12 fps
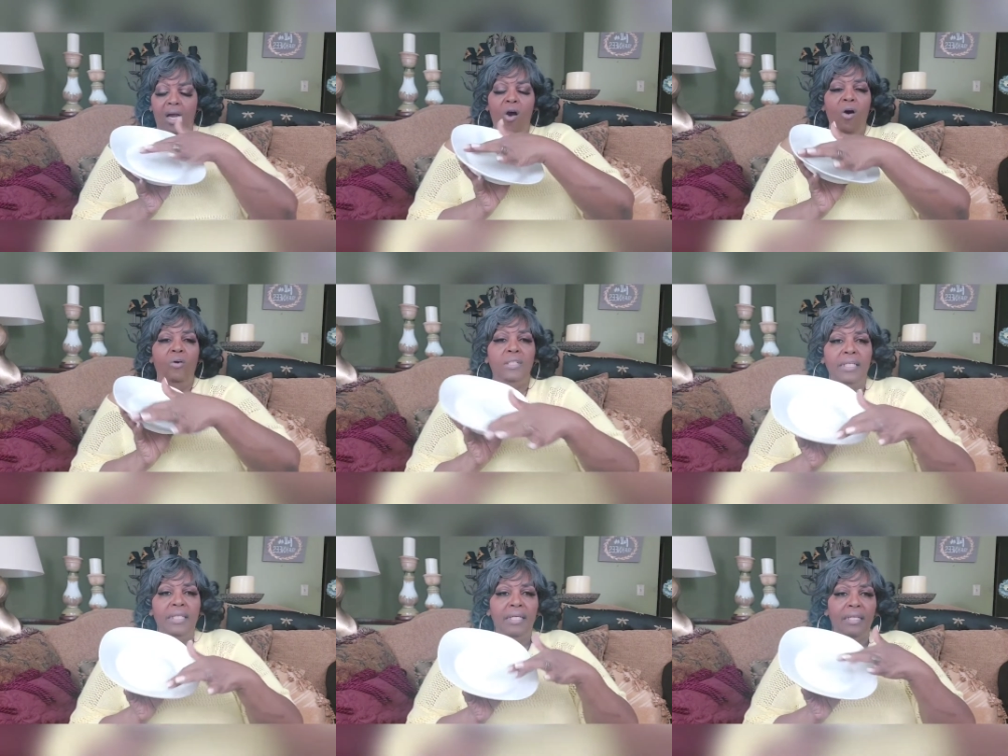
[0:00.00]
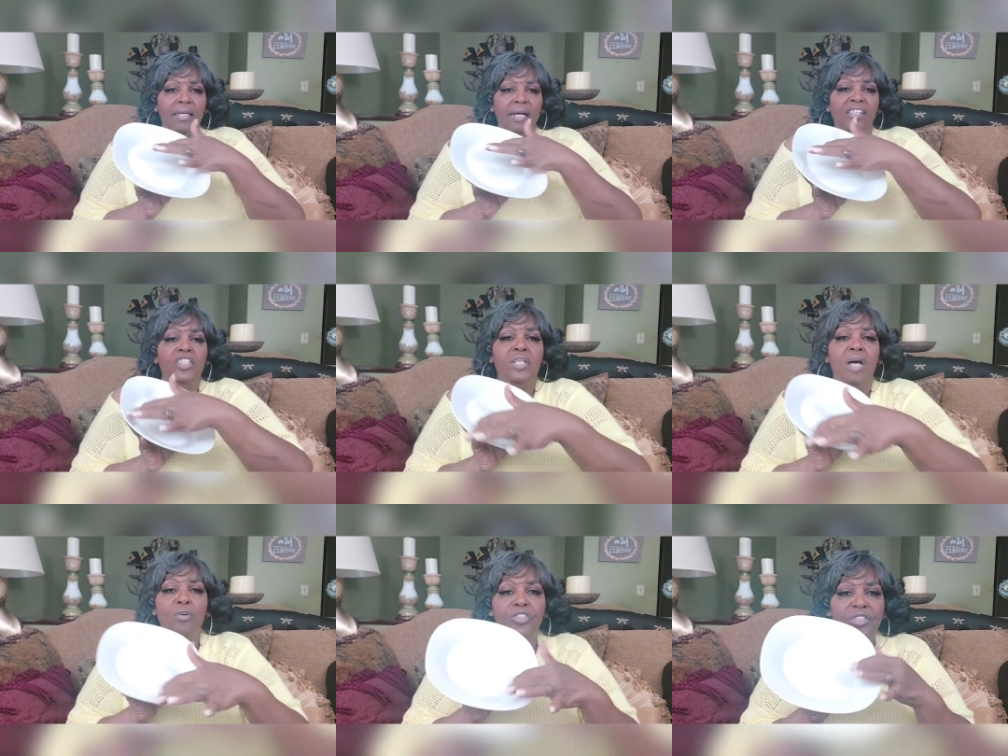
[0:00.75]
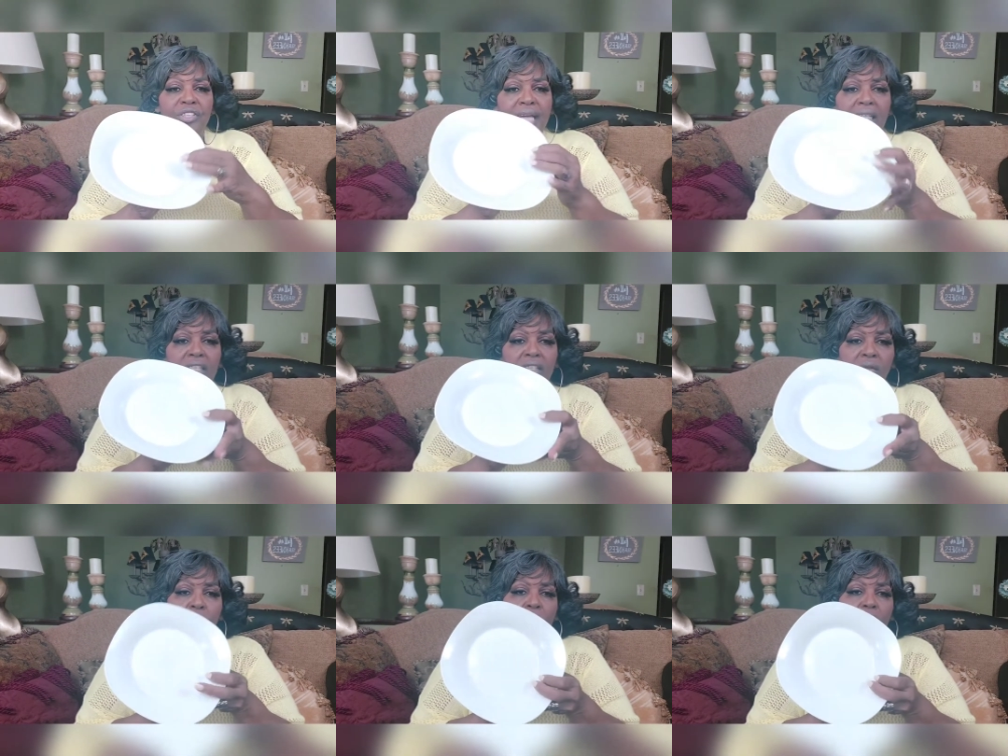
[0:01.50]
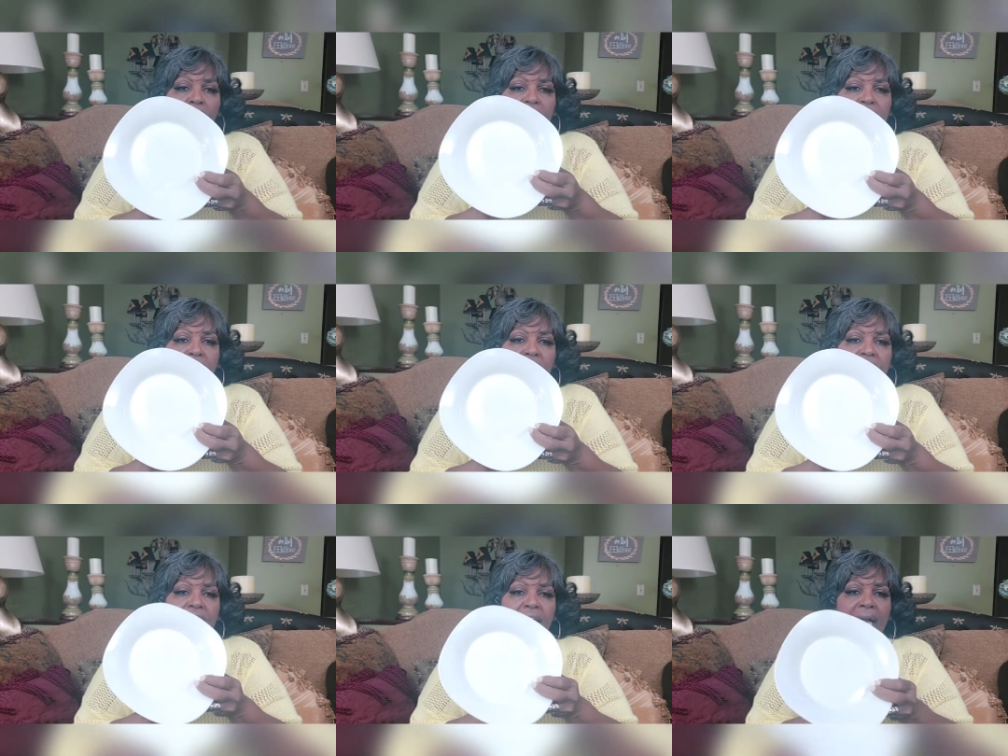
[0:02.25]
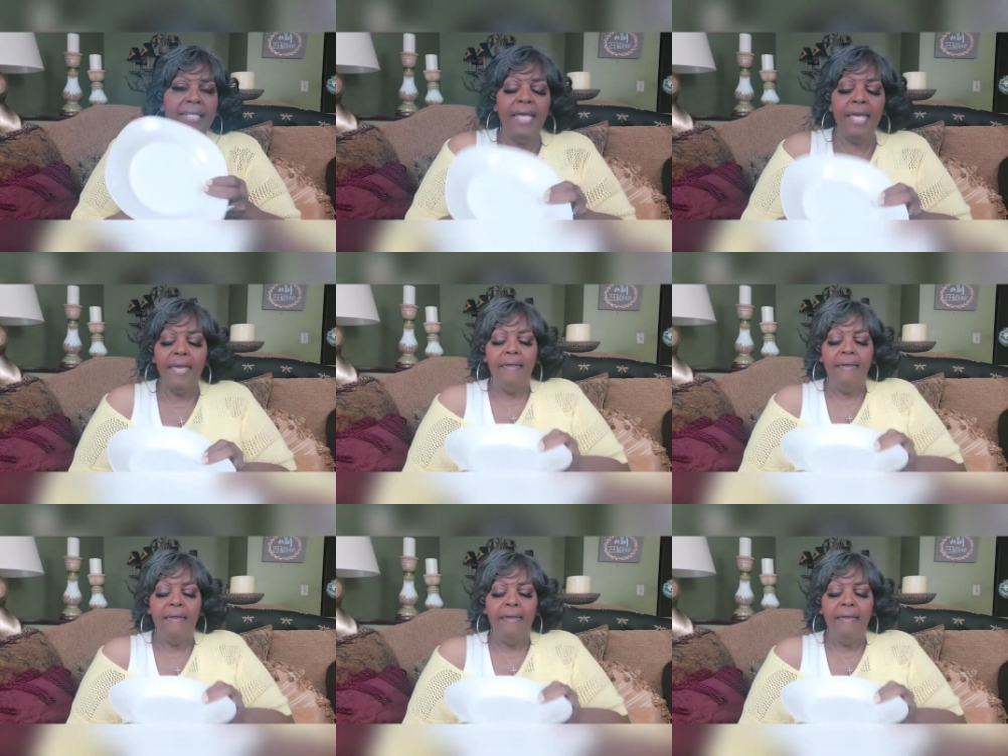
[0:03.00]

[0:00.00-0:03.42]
Only a saucer size, a little over a saucer size.